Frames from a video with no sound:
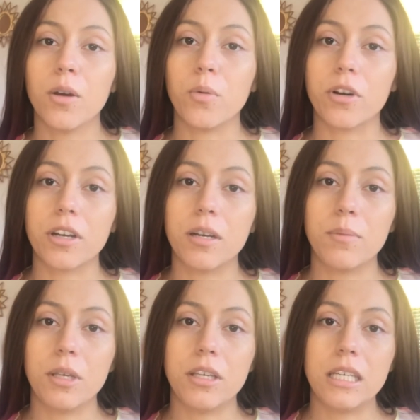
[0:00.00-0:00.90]
we're gonna
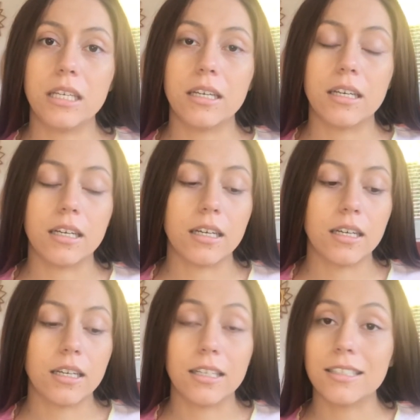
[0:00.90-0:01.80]
be
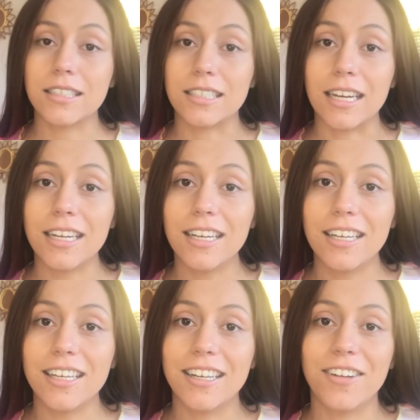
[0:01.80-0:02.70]

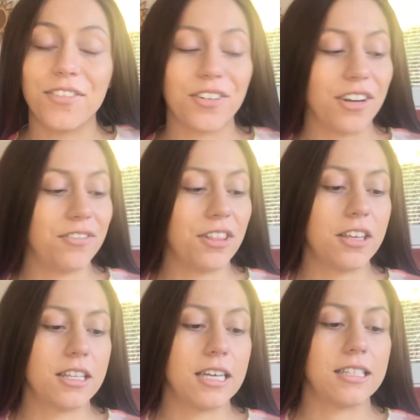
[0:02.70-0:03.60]
excited for
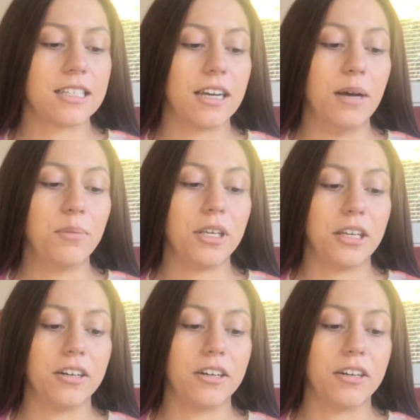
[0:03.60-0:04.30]
everything that's coming.